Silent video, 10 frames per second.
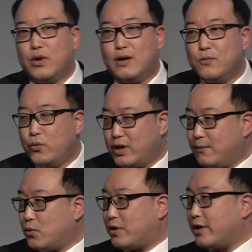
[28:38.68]

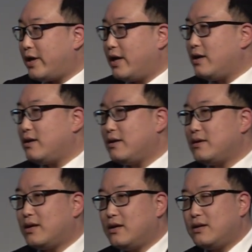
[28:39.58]
when I'm working,
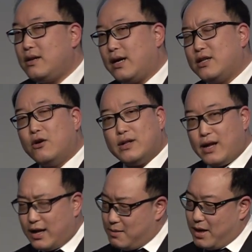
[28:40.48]
like
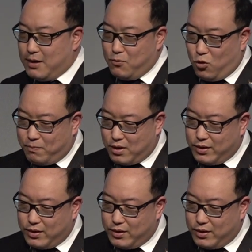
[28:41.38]
not anymore,